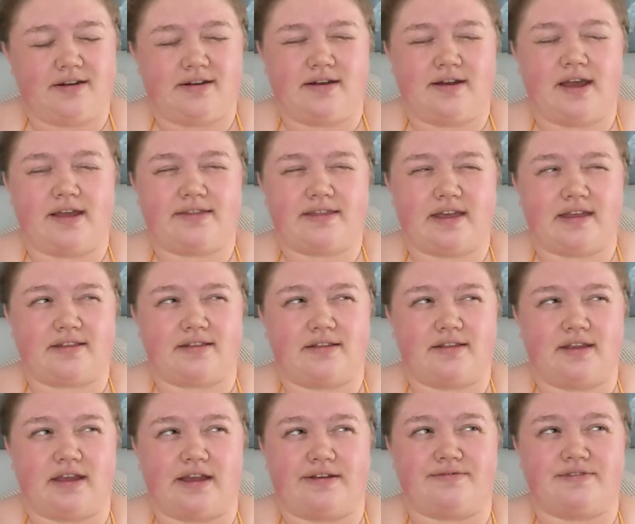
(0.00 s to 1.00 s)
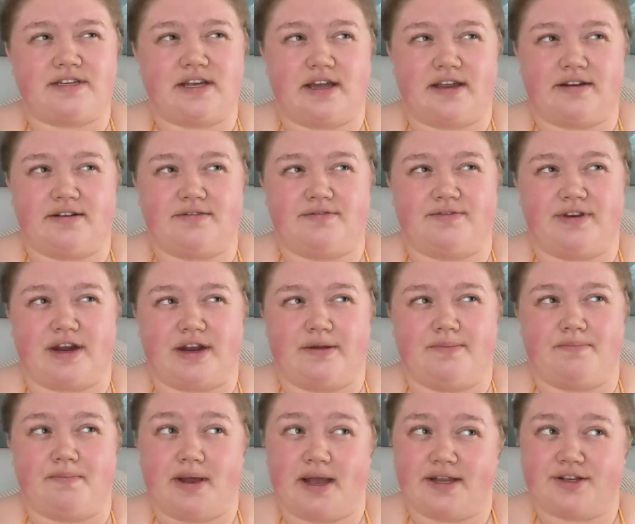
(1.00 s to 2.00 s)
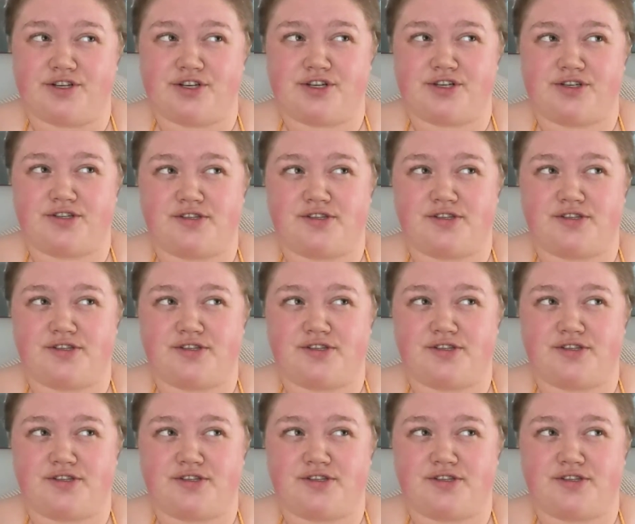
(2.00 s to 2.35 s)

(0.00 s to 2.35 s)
Not that I've done very much,